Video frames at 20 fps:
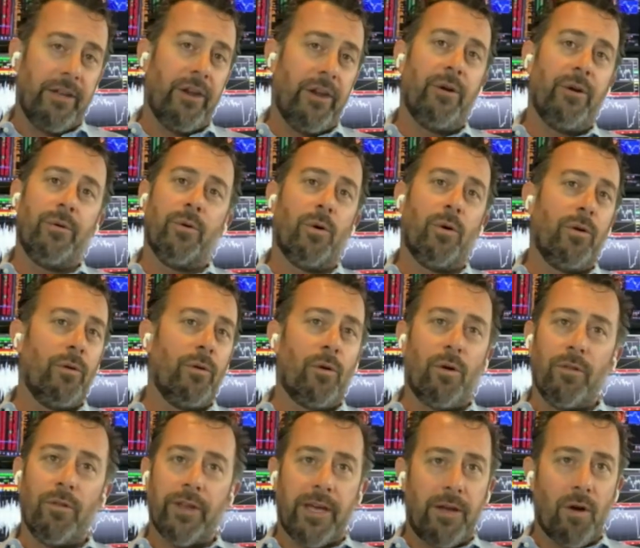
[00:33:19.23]
You know, all,
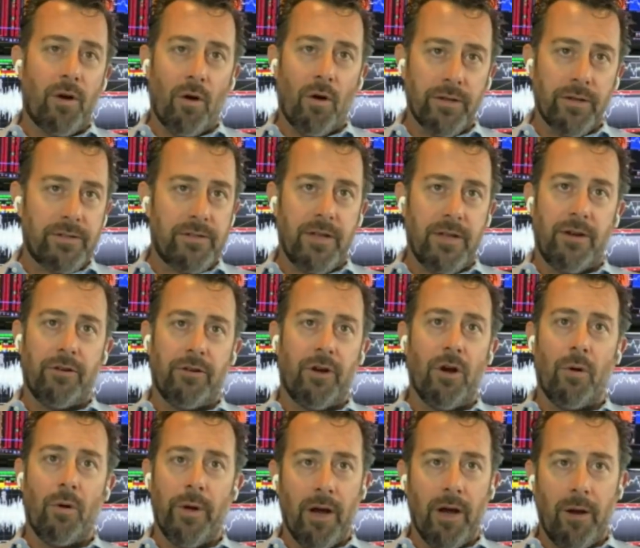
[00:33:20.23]
all the costs
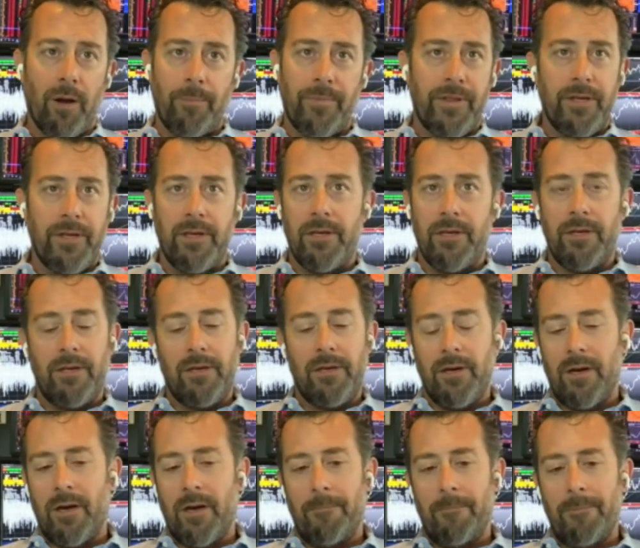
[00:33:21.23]
that are going up,
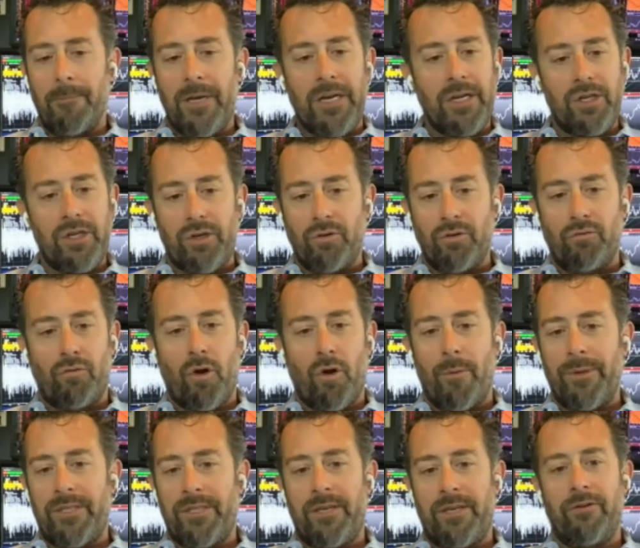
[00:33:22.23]
the um, initial
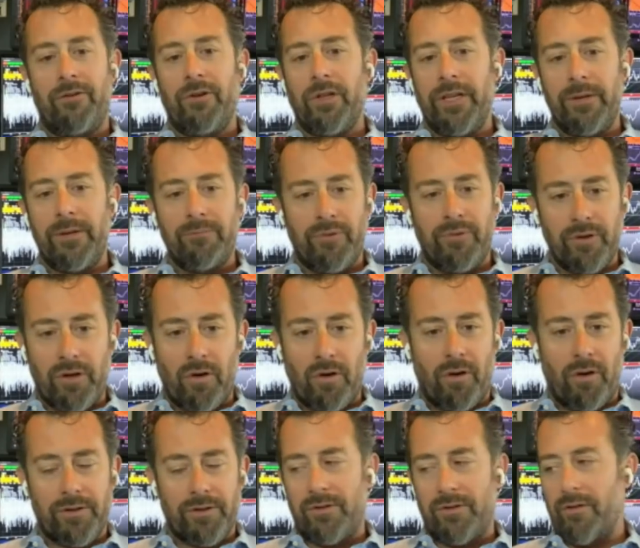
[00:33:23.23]
raw material
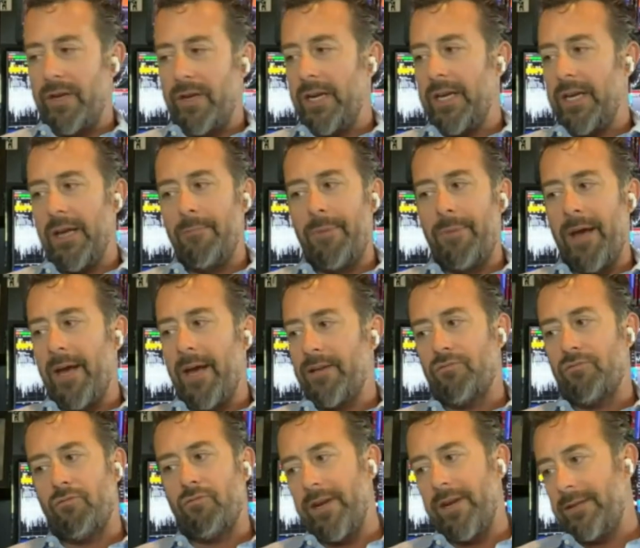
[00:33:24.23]
input costs are going to get
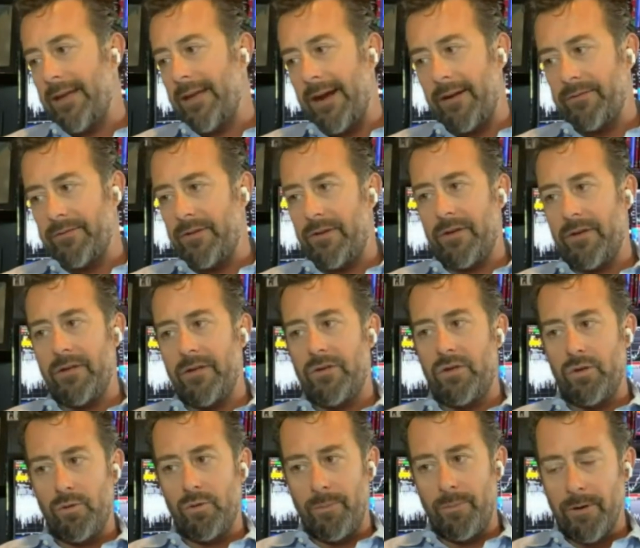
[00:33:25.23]
passed right down to the
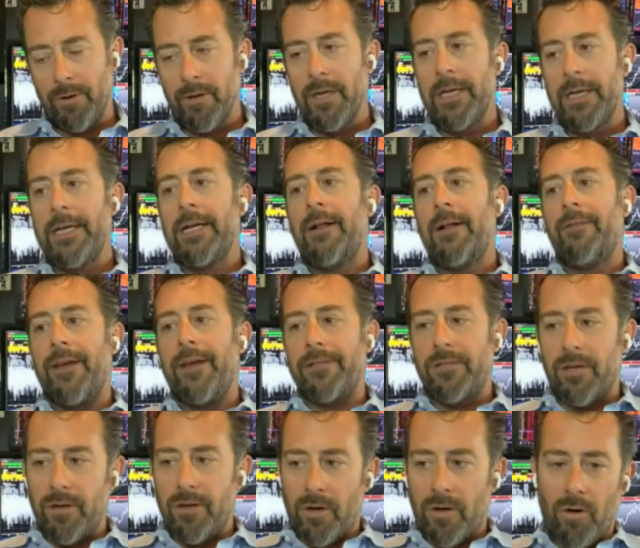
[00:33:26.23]
consumer.
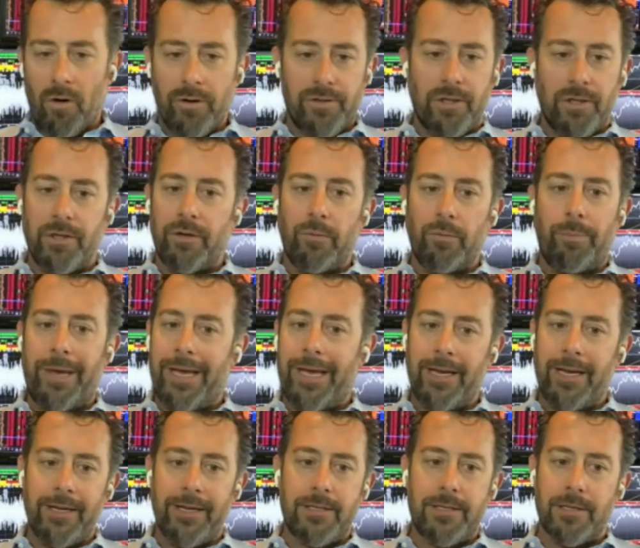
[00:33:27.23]
That's going to cause a little
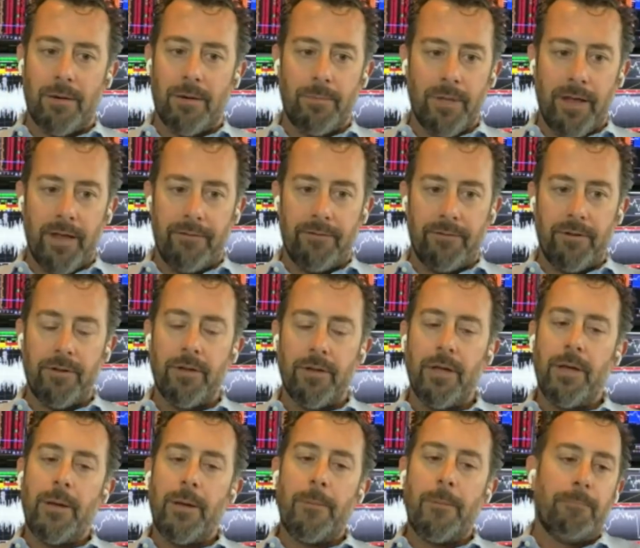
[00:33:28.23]
pain at some
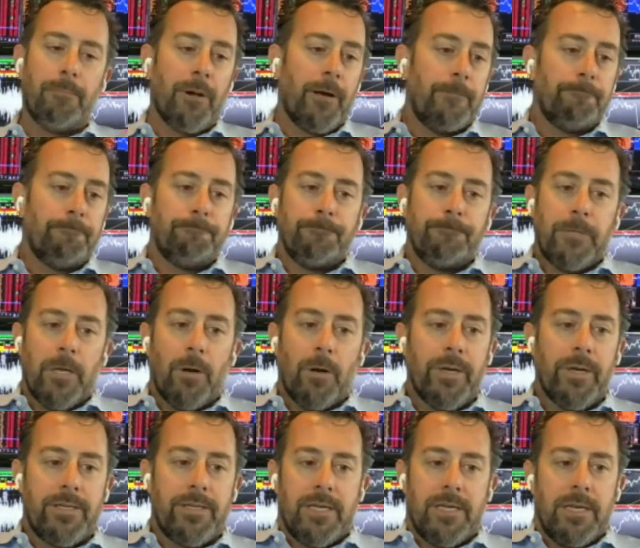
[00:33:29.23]
level but
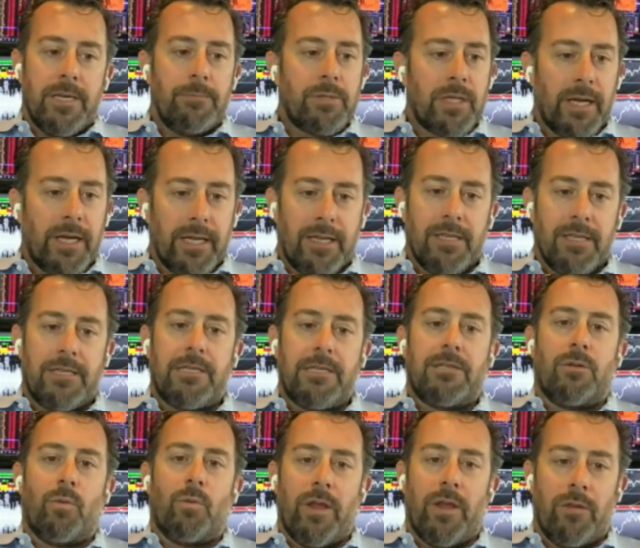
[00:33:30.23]
you know, it seems like
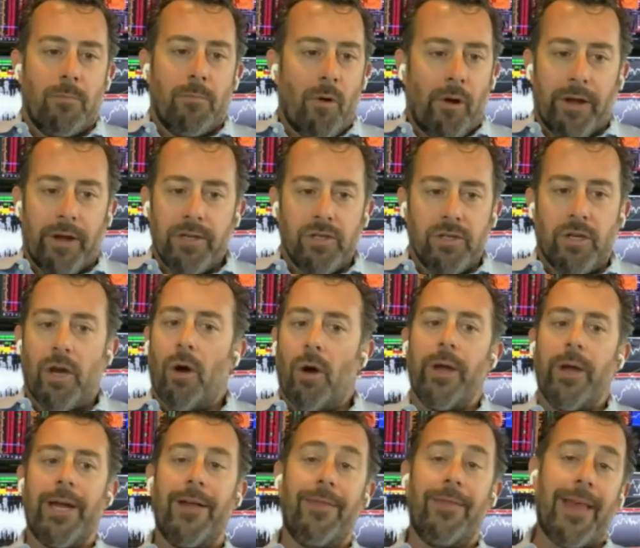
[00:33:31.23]
this is the way the market's
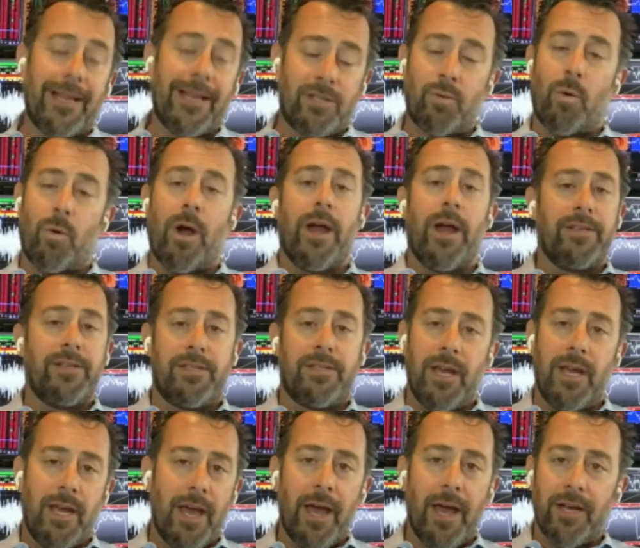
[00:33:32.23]
going, and that's why
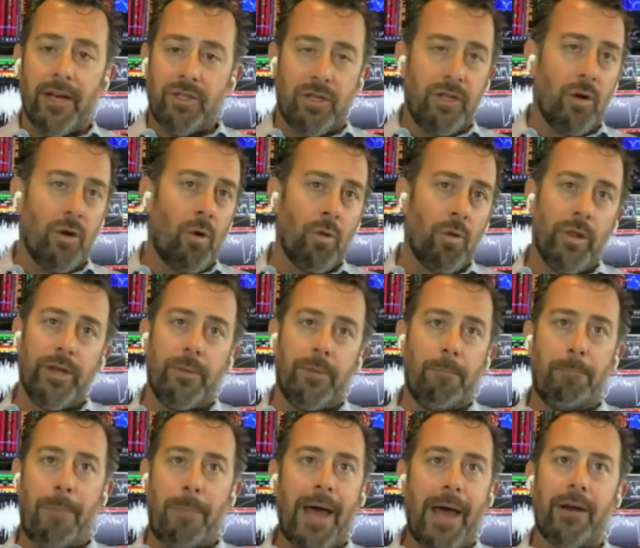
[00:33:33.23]
I say, Ash, the
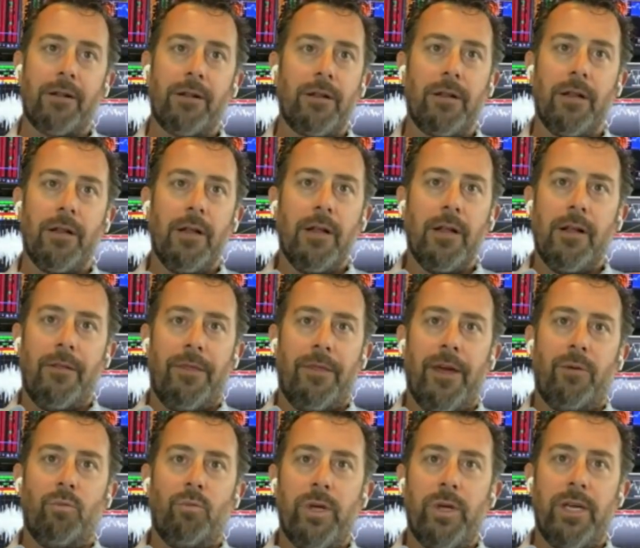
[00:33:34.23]
only battle
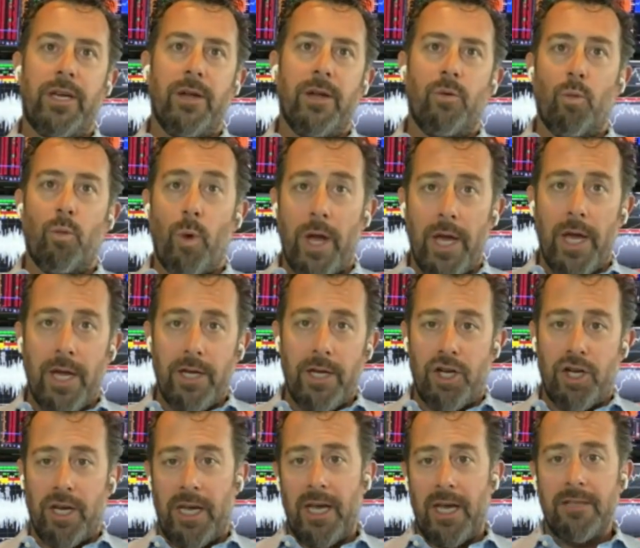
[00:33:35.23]
that we can
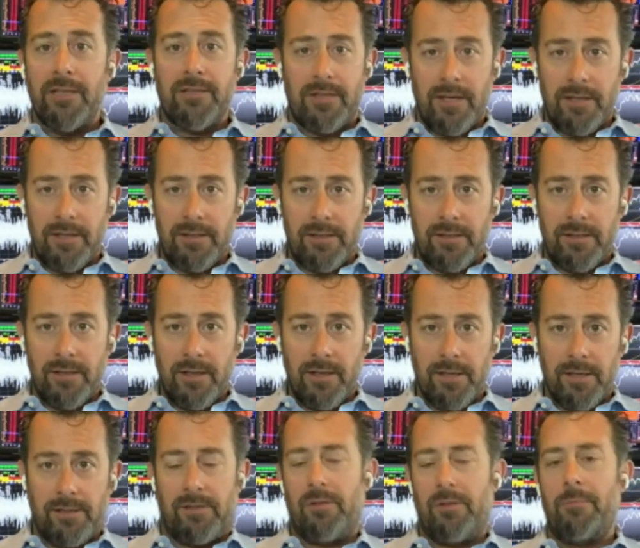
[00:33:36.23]
wage against this
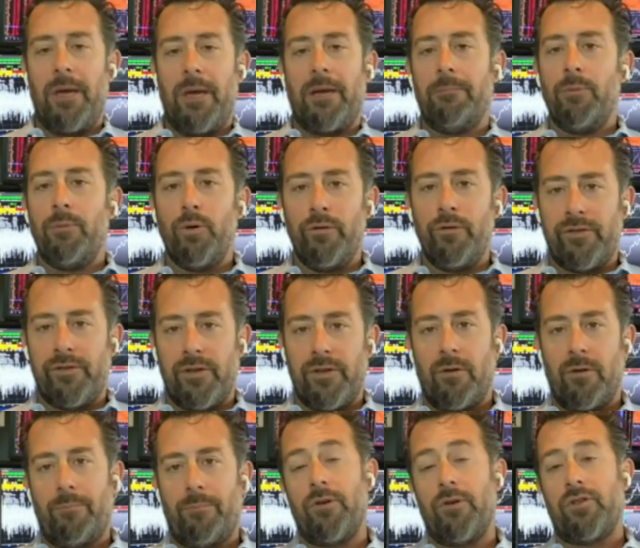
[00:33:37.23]
is to make
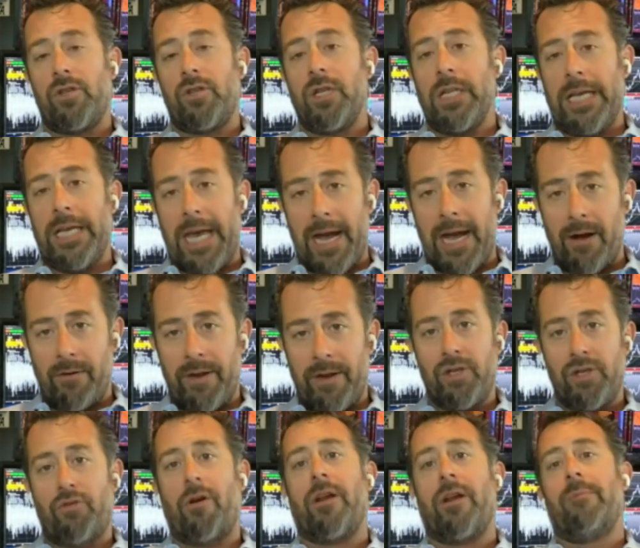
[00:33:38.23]
moves in our personal
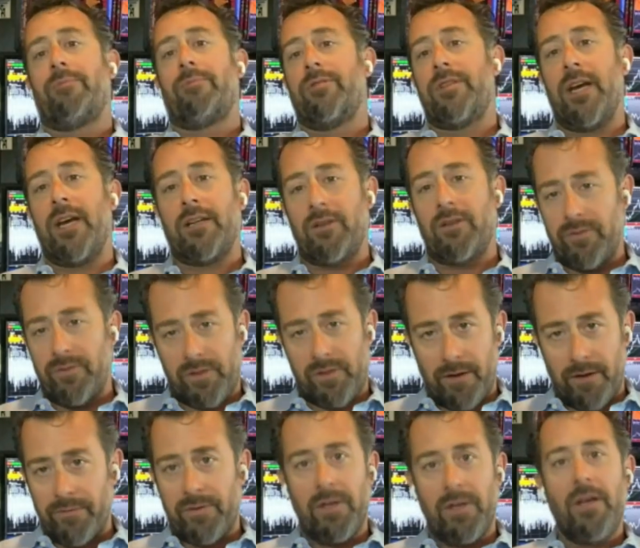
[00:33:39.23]
account and try to protect
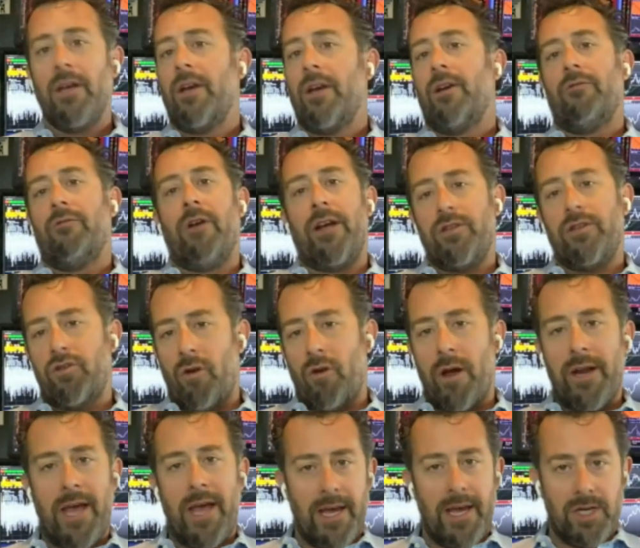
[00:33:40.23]
ourselves, right?
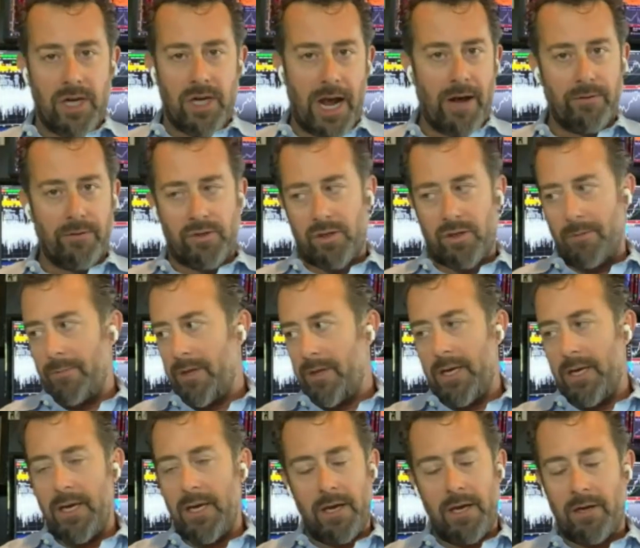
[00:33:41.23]
Try to hedge out
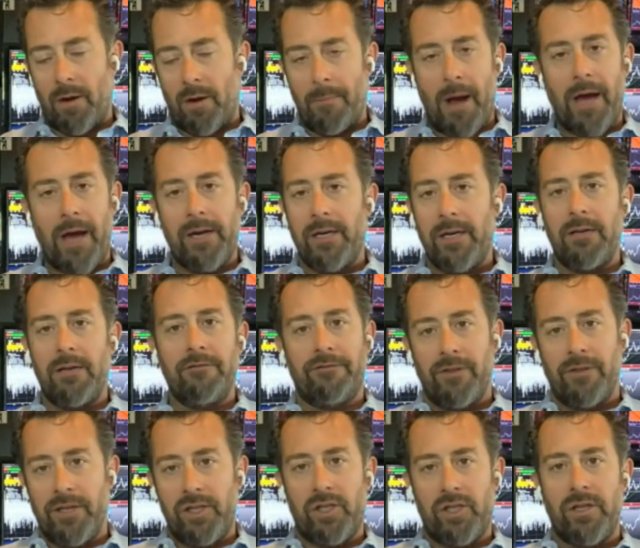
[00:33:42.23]
some of the
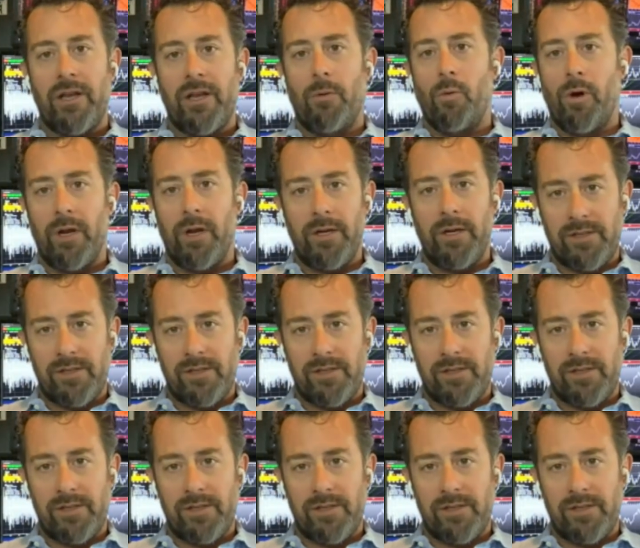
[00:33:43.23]
commodity inflation that we're yeah.